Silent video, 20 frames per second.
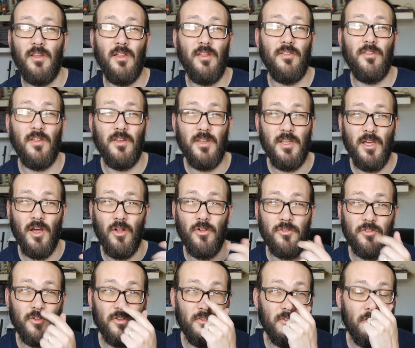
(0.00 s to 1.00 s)
the
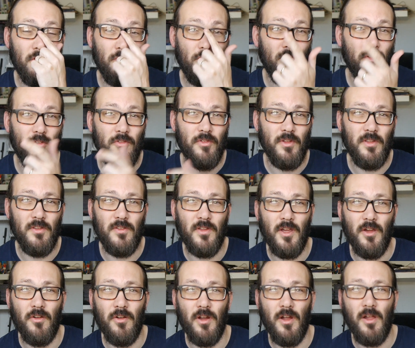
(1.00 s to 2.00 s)
Ultra 2 or the
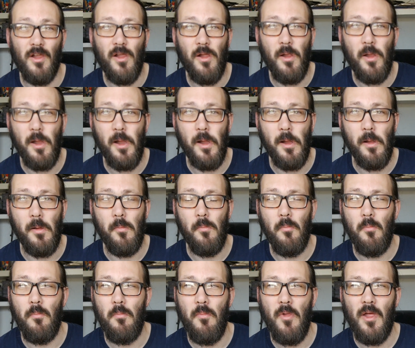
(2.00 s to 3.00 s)
Vintera.
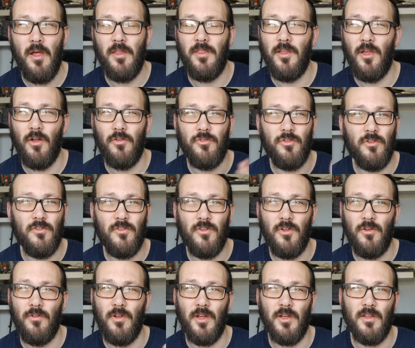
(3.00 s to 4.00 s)
The Ultra
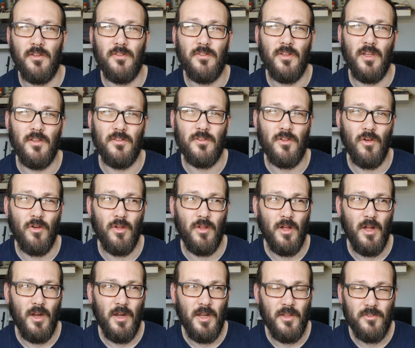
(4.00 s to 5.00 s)
2, like I say, it's got
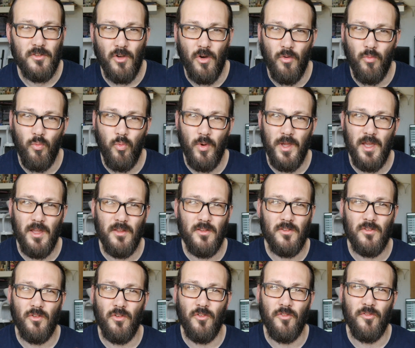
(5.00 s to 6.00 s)
a weird
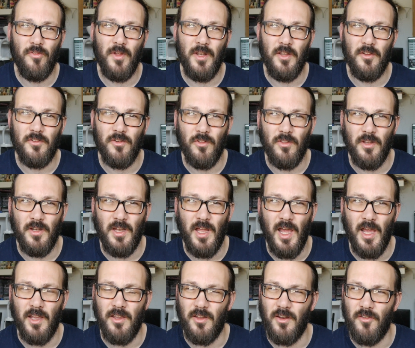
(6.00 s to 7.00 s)
sort of finish on the
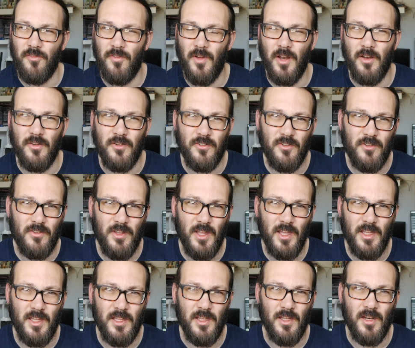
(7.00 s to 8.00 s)
neck, and I found it
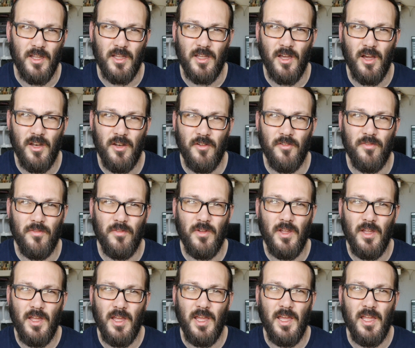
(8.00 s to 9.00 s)
sticky, and it kind of
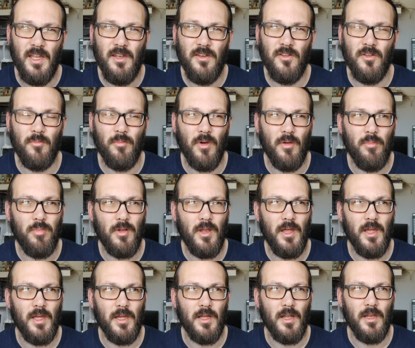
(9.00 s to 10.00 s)
hindered my
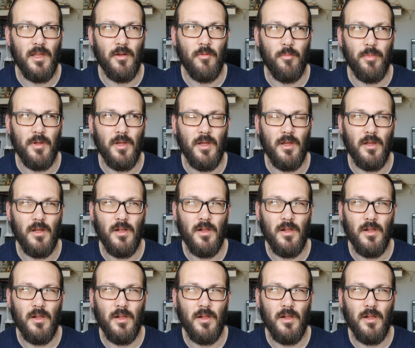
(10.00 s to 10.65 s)
playing a little bit.